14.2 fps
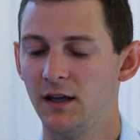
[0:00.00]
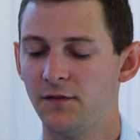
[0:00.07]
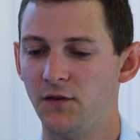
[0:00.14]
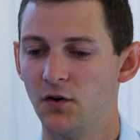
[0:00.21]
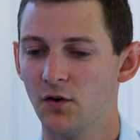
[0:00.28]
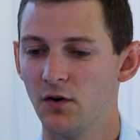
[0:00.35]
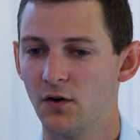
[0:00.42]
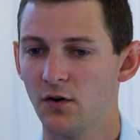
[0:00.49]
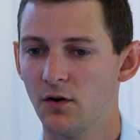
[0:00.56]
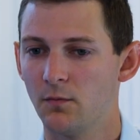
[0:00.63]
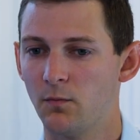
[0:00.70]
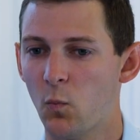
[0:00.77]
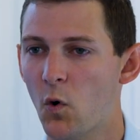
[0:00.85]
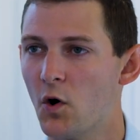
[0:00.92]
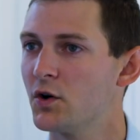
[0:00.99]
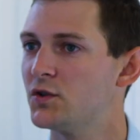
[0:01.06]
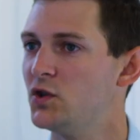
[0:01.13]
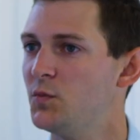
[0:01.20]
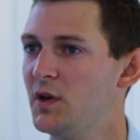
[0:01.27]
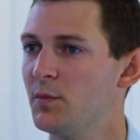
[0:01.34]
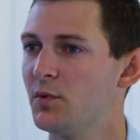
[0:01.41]
If you're one or
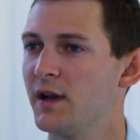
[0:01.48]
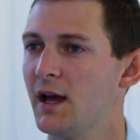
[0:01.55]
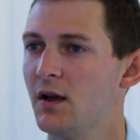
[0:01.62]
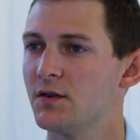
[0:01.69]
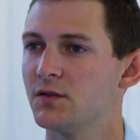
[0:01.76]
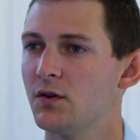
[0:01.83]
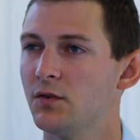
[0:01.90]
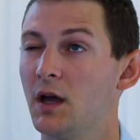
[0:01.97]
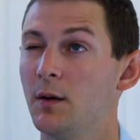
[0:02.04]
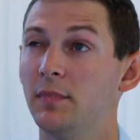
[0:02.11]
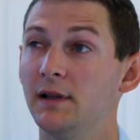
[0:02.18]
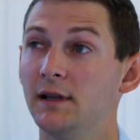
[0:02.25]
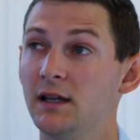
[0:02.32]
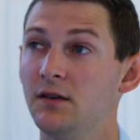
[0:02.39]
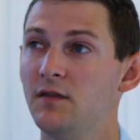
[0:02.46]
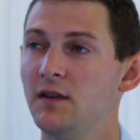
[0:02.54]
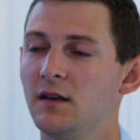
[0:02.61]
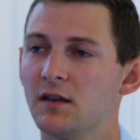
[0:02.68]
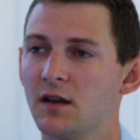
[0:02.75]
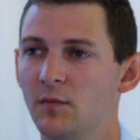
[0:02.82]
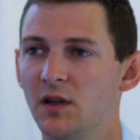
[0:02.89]
two people in a household, I believe the
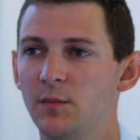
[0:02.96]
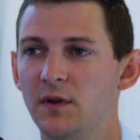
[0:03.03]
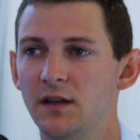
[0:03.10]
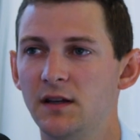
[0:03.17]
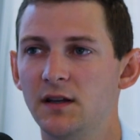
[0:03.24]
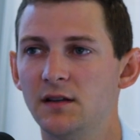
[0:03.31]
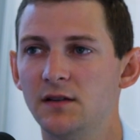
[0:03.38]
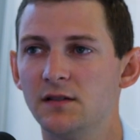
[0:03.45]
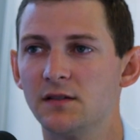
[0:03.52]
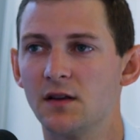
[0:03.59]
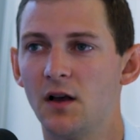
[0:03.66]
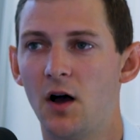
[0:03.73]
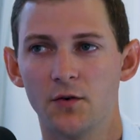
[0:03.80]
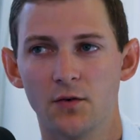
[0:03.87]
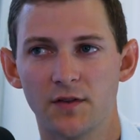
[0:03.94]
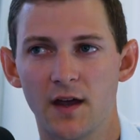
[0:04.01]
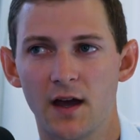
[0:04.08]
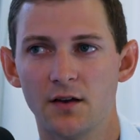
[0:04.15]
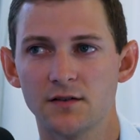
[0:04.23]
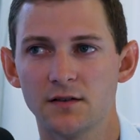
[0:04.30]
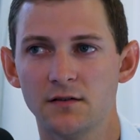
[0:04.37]
income limit is
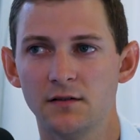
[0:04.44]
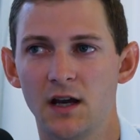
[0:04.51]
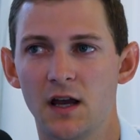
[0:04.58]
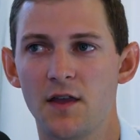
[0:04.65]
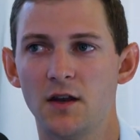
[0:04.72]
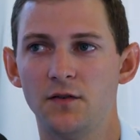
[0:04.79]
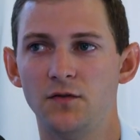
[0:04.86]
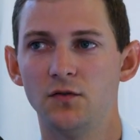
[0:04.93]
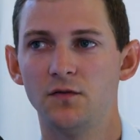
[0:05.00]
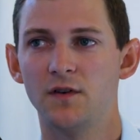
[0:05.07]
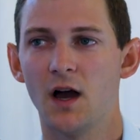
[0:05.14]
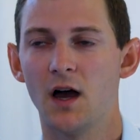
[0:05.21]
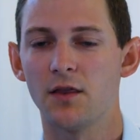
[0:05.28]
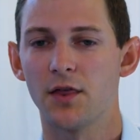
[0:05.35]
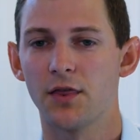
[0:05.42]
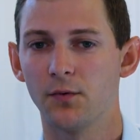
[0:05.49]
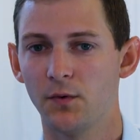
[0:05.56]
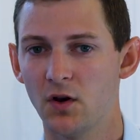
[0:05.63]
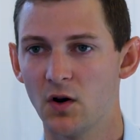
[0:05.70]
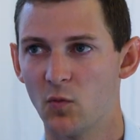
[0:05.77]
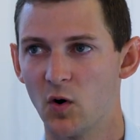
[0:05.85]
100,000. And then if you've got
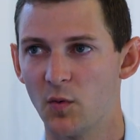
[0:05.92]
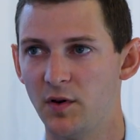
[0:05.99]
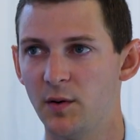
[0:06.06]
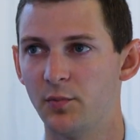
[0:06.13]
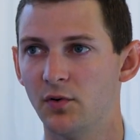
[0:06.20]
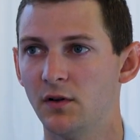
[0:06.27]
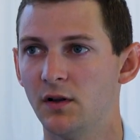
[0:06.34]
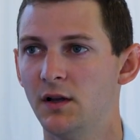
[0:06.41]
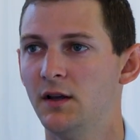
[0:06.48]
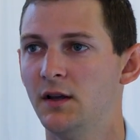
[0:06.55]
3 or more people